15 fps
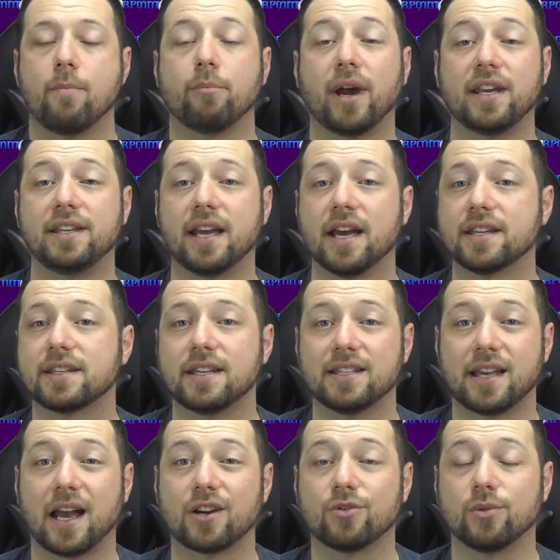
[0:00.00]
My desk
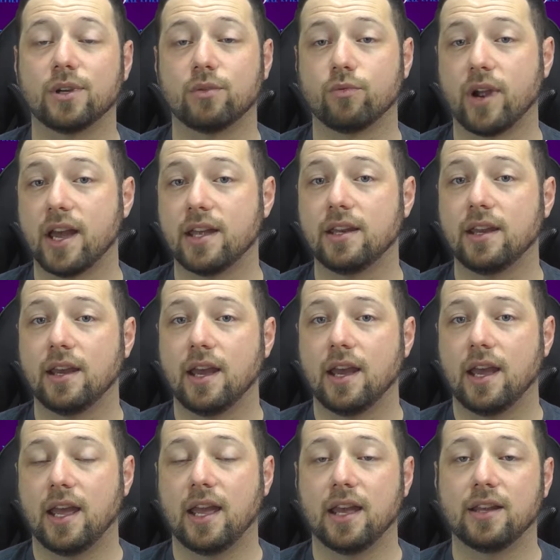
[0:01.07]
is actually red,
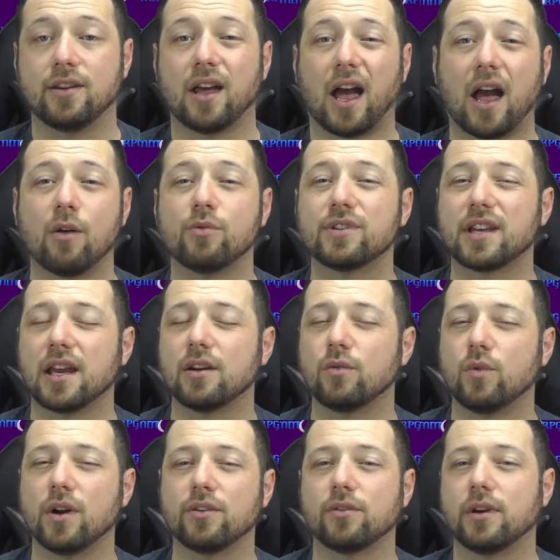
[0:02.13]
and I was kind
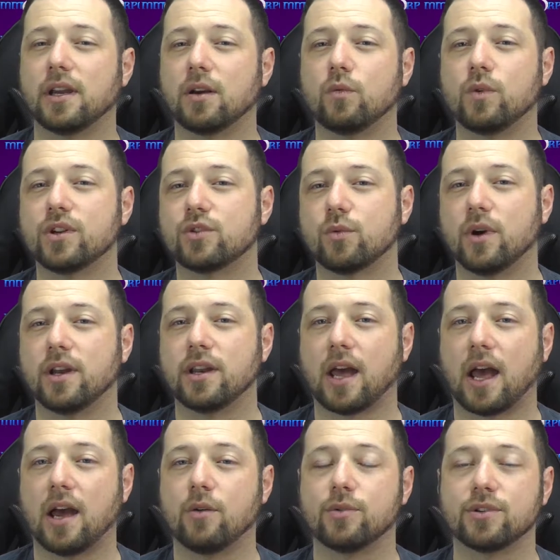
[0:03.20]
of wondering which one
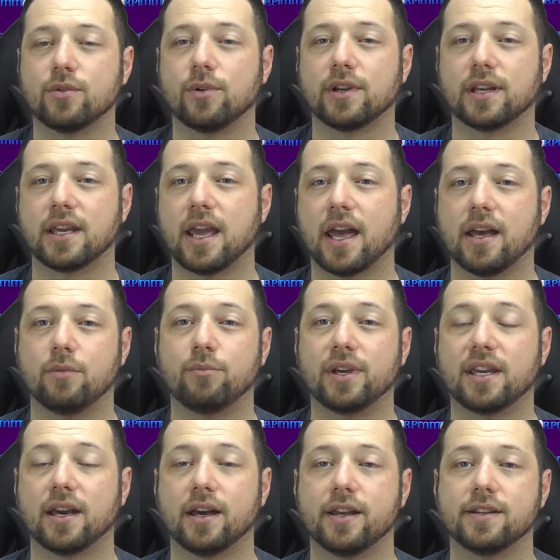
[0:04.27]
I was going to get
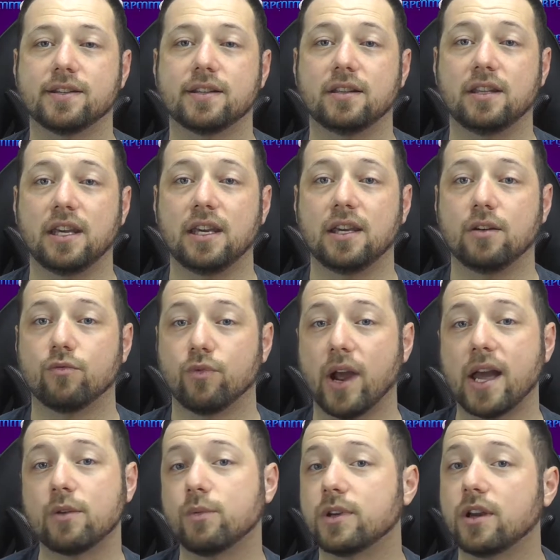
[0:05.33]
because the
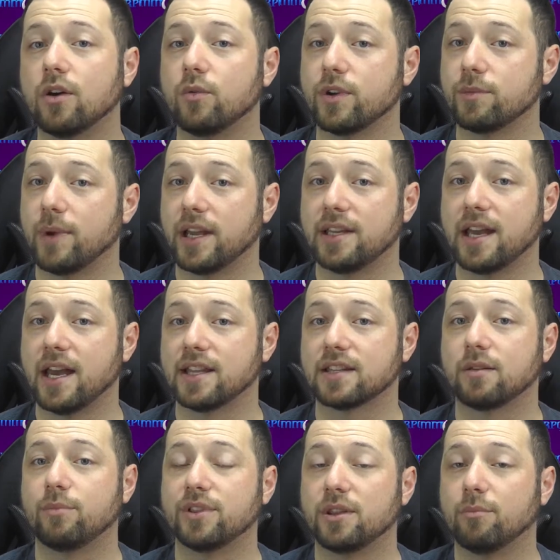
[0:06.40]
red would go with my
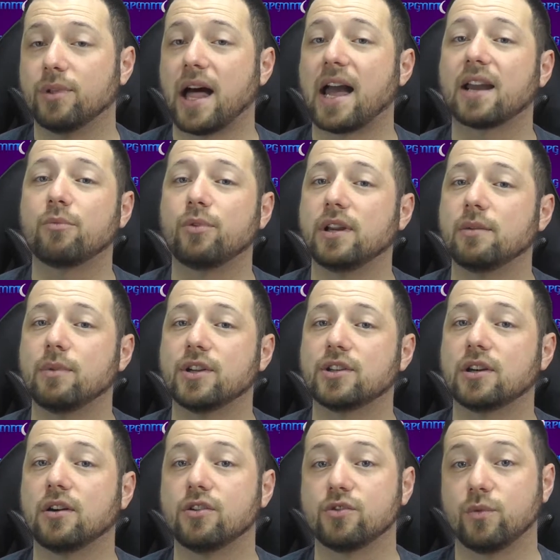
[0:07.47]
desk, but the black pretty
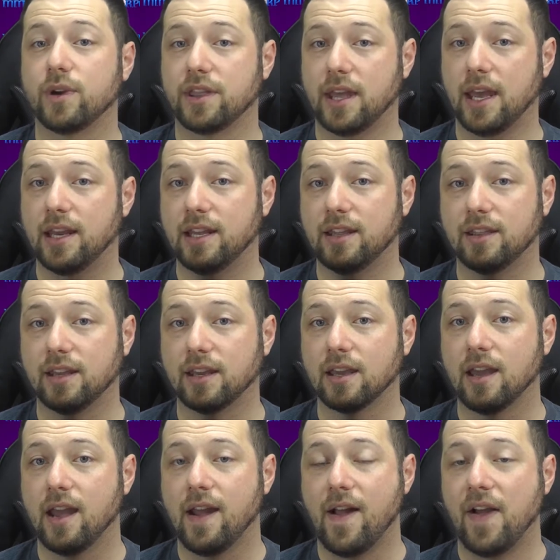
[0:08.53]
much goes with anything,
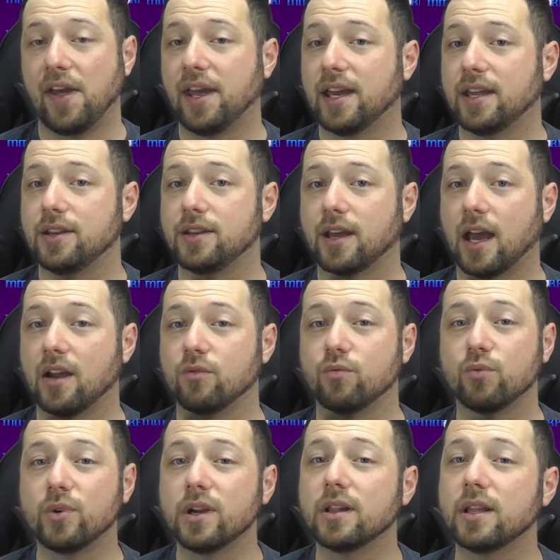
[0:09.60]
and I
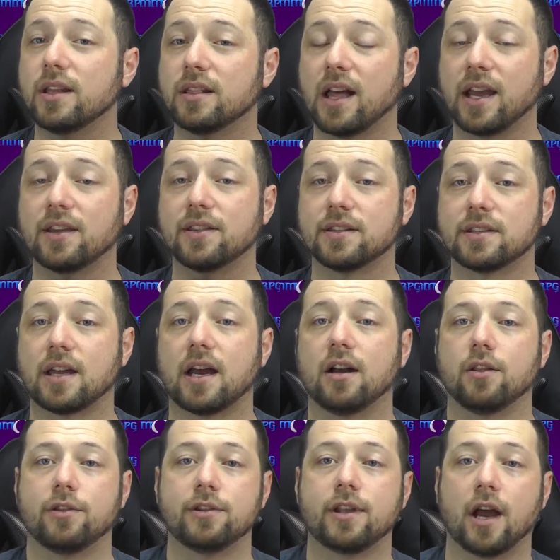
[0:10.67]
really like the
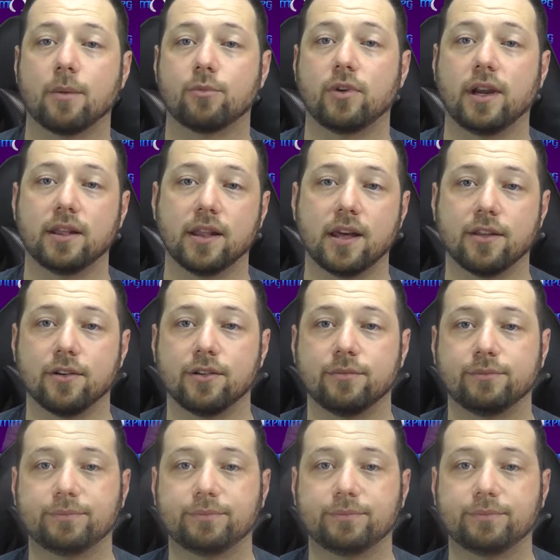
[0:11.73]
style of the top grain leather.